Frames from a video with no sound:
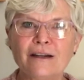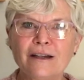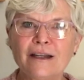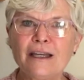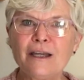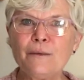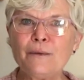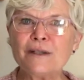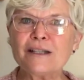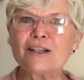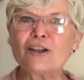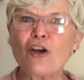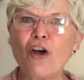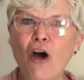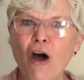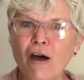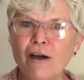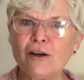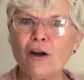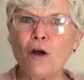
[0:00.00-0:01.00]
He was
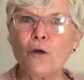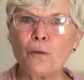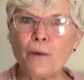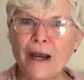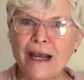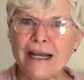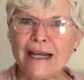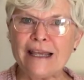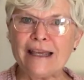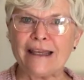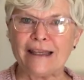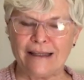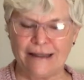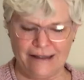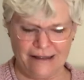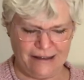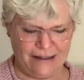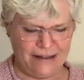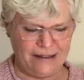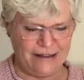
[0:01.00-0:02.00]
gone already.
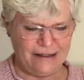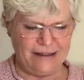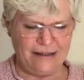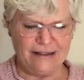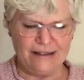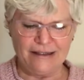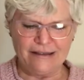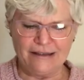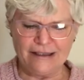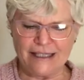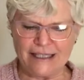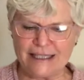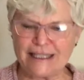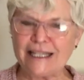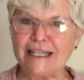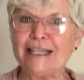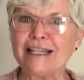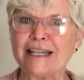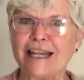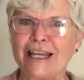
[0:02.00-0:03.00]
To
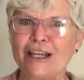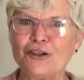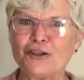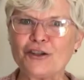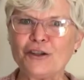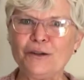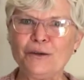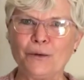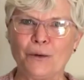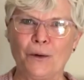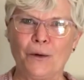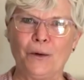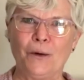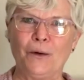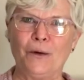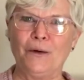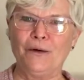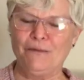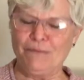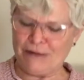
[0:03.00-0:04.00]
see an angel,
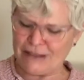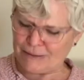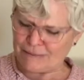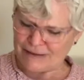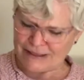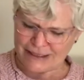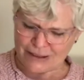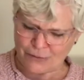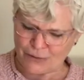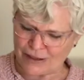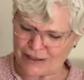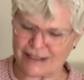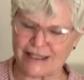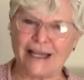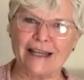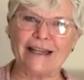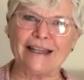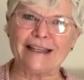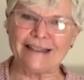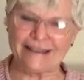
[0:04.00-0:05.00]
oh, must be so
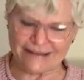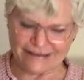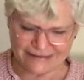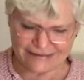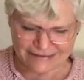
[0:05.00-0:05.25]
exciting.